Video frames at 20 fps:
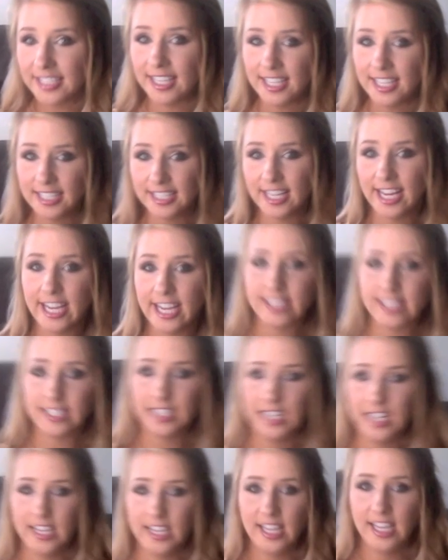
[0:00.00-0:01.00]
last night
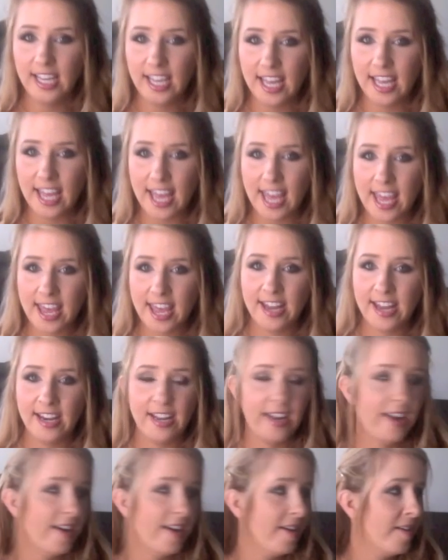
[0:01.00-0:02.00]
and
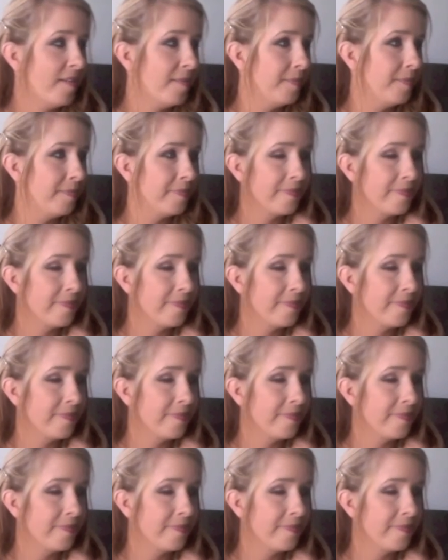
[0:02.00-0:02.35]
uh,